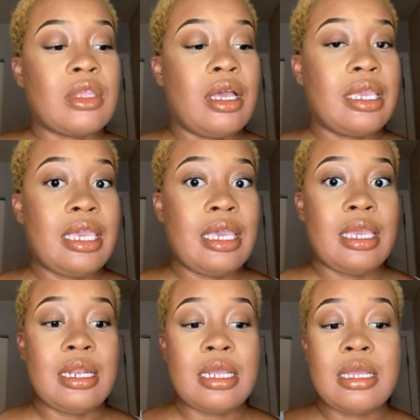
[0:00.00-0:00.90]

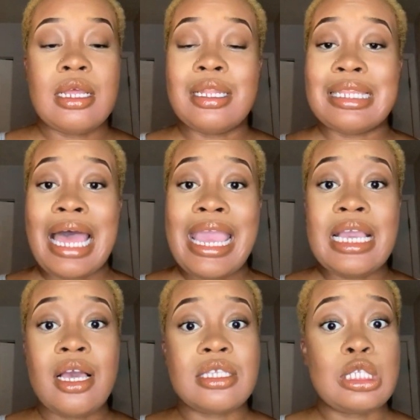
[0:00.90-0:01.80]
Again,
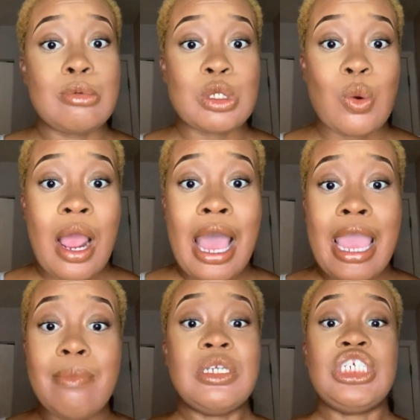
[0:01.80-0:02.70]
like,
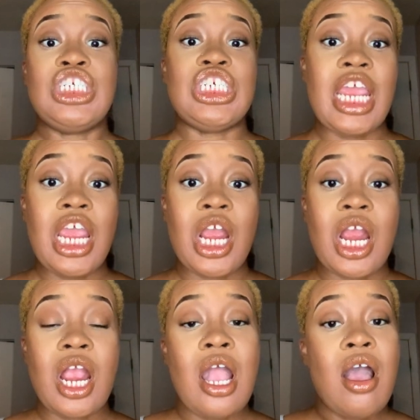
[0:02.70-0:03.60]
subscribe,
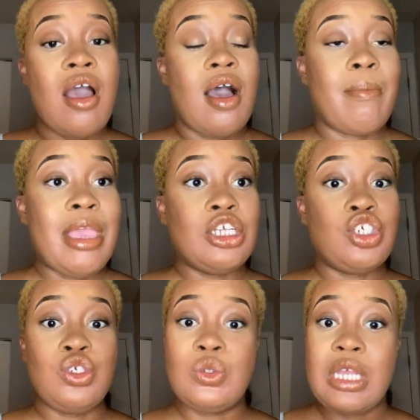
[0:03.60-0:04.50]
share, make
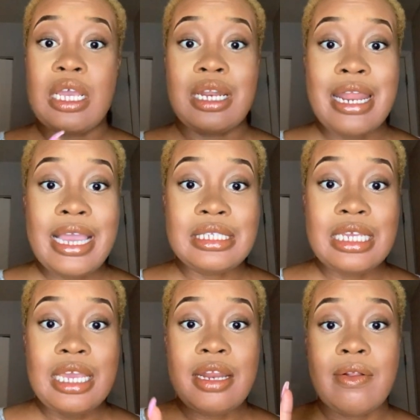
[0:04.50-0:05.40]
sure you stay
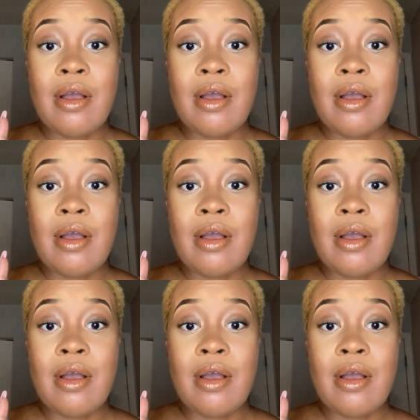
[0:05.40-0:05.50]
connected.